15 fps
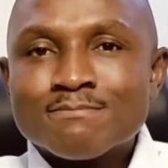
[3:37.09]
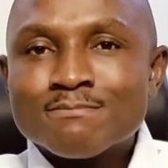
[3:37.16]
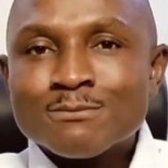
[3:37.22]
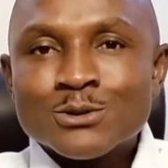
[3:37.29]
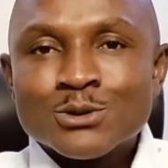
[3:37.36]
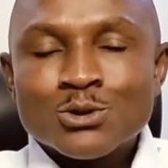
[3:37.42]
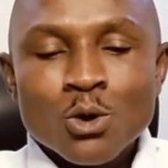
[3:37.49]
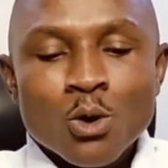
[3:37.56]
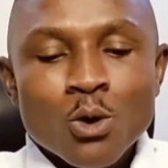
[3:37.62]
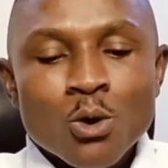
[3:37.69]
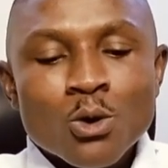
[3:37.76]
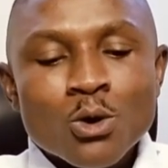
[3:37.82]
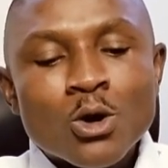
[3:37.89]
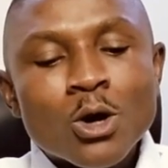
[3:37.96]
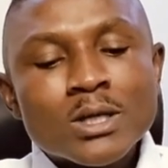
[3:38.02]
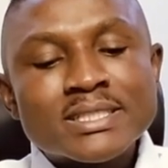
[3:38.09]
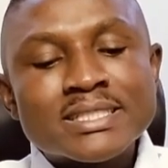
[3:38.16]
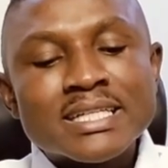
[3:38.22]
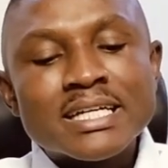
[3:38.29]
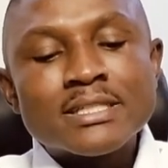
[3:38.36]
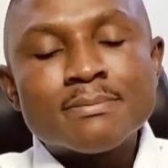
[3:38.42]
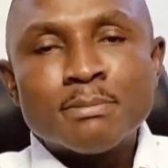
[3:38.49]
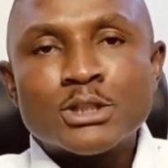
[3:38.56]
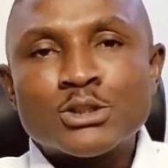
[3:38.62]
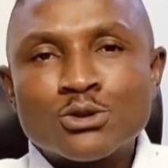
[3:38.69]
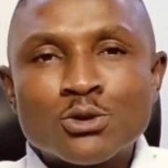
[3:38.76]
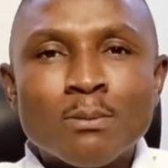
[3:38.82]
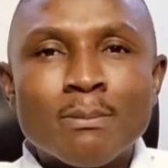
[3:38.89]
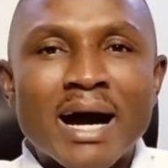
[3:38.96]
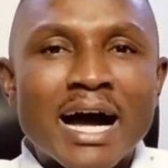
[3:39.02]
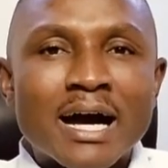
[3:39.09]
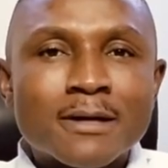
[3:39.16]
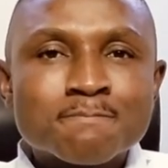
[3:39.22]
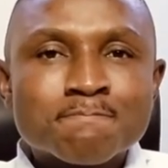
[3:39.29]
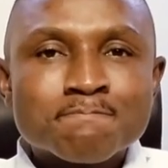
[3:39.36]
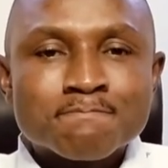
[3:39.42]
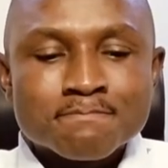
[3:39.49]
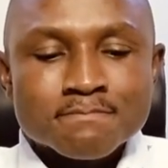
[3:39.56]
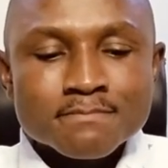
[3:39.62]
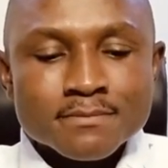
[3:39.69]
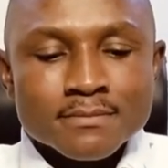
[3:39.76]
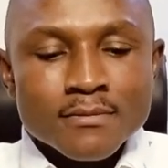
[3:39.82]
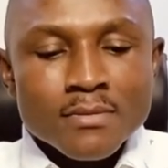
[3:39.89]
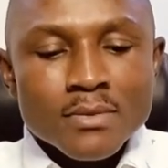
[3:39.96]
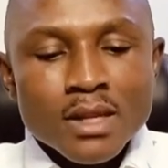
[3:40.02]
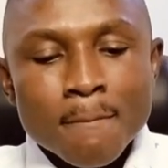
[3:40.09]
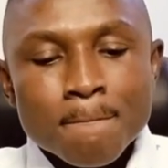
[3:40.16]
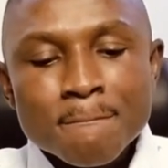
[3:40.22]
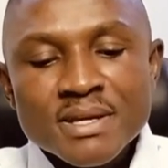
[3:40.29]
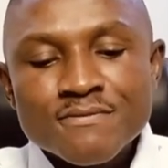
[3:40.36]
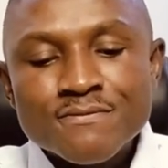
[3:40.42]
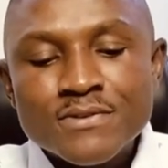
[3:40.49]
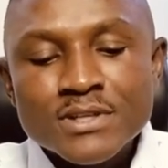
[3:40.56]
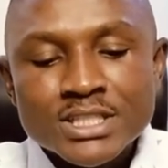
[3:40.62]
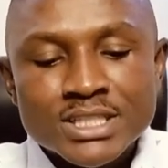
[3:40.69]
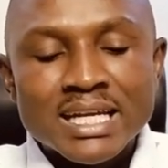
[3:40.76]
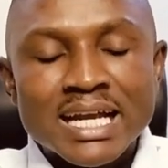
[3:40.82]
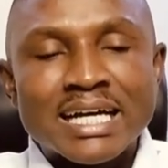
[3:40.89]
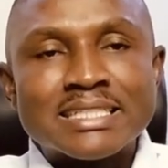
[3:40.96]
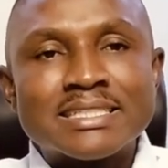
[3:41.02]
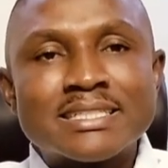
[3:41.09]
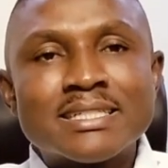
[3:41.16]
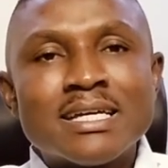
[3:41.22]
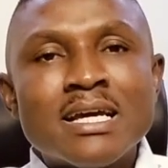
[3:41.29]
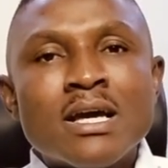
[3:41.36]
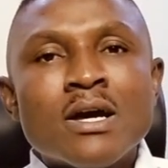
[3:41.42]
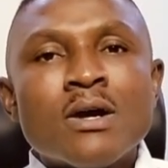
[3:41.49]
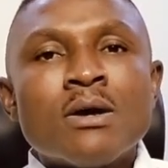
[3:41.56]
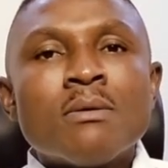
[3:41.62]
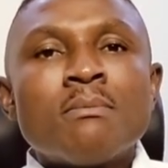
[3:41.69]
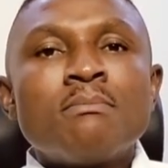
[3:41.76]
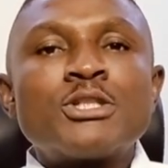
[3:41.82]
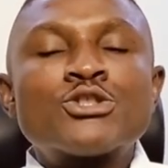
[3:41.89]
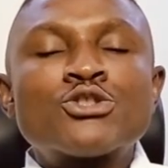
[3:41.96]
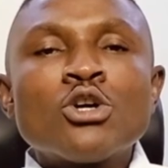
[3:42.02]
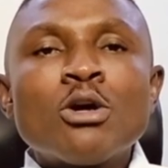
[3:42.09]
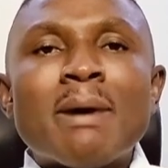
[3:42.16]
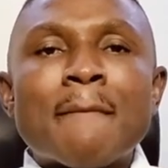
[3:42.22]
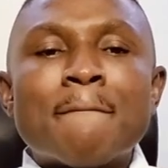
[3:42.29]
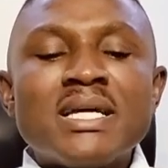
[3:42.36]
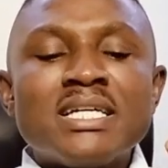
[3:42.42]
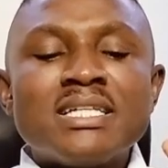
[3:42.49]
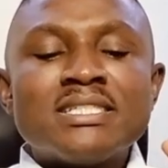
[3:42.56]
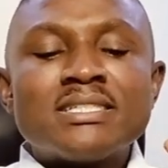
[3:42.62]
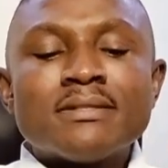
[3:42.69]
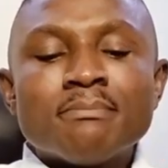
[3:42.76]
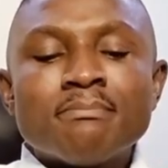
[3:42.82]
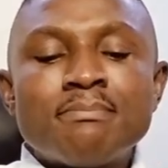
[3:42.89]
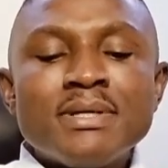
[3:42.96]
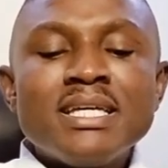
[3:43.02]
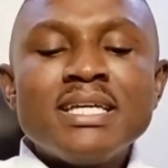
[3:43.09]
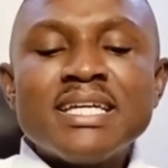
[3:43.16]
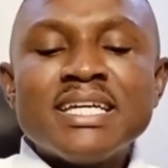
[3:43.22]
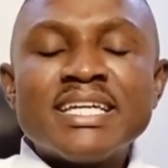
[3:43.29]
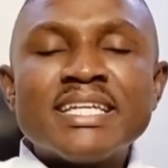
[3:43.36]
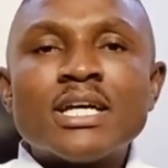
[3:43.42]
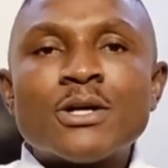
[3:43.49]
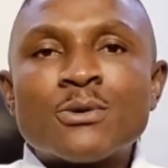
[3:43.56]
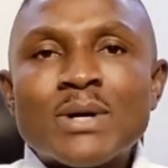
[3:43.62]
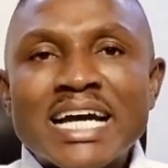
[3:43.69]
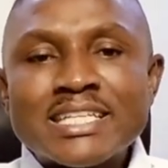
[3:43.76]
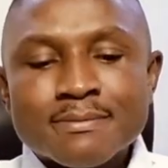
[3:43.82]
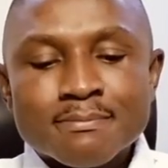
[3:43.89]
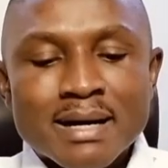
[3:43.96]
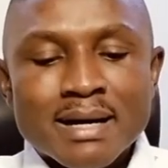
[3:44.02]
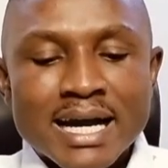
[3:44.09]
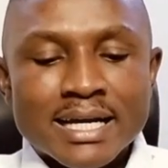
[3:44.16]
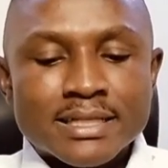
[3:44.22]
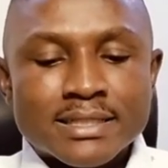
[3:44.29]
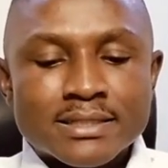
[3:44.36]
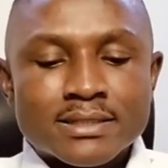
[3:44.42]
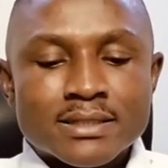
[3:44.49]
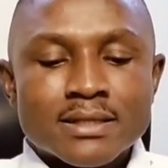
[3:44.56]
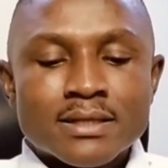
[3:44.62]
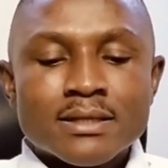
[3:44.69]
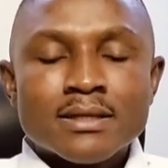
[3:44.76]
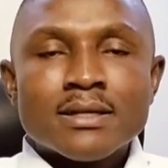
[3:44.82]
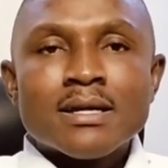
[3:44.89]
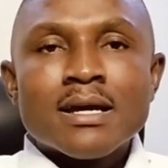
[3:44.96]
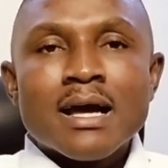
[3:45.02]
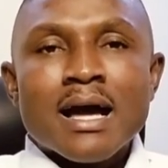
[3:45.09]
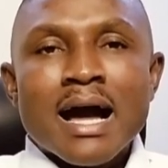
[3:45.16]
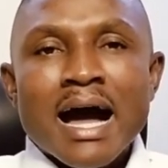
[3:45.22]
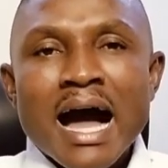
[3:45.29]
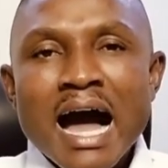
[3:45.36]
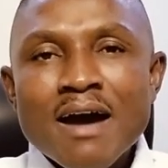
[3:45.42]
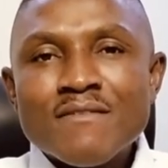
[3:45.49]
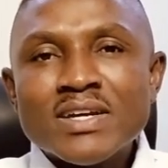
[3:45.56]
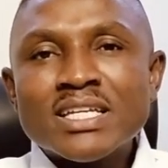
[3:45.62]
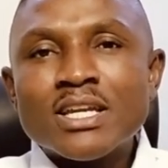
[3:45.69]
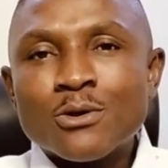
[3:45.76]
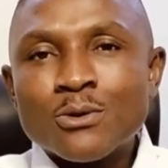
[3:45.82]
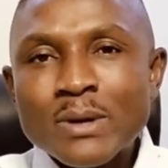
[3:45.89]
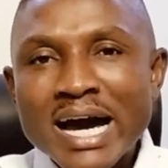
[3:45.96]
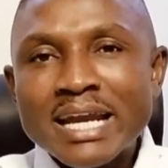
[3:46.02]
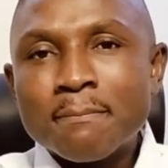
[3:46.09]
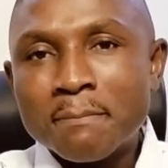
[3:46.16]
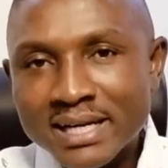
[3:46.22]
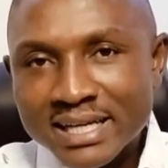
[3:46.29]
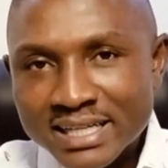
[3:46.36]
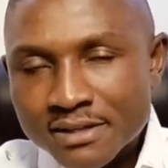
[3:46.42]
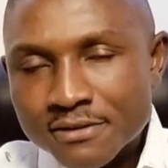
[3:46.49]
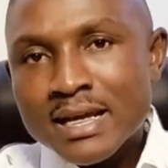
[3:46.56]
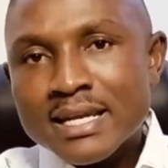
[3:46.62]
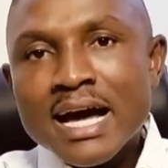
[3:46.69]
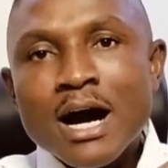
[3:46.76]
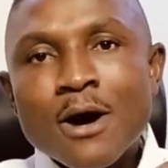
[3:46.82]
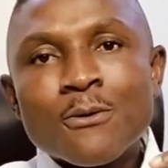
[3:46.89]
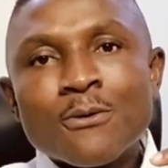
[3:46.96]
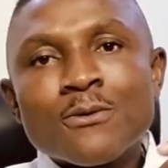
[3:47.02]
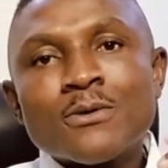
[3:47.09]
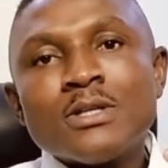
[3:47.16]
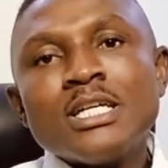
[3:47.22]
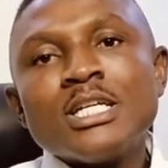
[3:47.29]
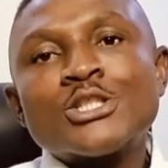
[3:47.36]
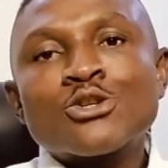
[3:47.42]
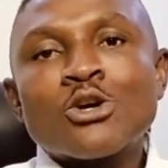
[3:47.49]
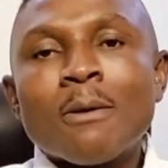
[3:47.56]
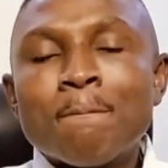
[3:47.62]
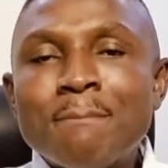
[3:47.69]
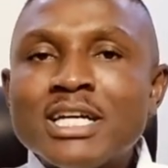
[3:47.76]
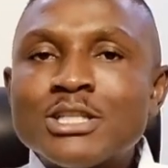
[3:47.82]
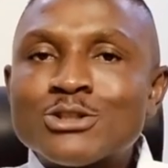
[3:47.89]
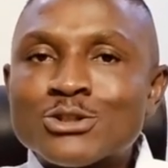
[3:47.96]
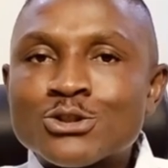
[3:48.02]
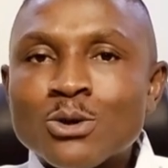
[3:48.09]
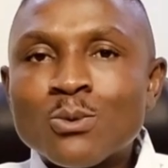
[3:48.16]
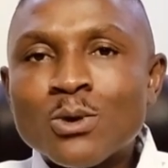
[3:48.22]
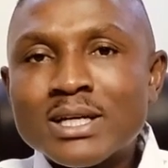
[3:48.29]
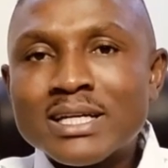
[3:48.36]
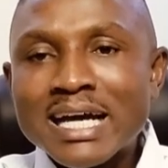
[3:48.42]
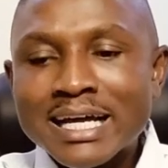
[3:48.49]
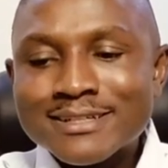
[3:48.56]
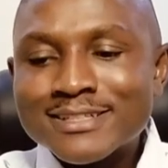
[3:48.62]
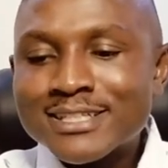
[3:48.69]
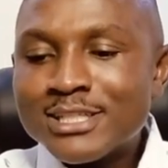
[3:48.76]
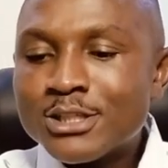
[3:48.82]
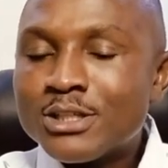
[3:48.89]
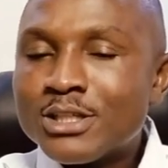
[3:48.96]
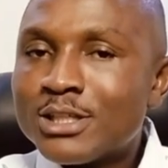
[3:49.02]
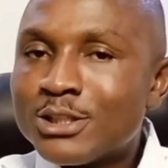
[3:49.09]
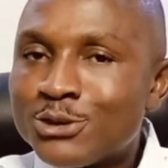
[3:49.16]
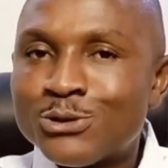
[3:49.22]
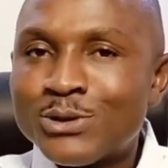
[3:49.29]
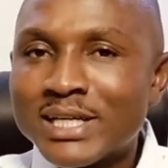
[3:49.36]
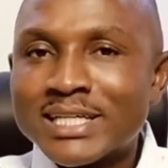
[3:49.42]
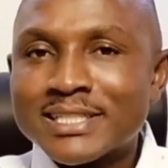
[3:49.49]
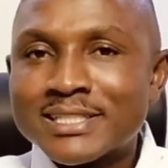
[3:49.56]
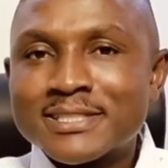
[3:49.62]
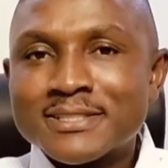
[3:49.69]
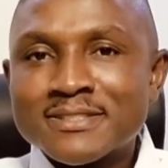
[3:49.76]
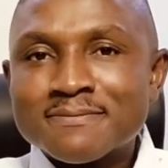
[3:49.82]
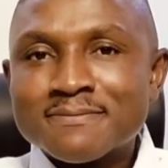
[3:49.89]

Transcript: So God says, be sober. Be vigilant. Be sober means be in the right mind, having the right belief. Now, it's compared to someone that drinks.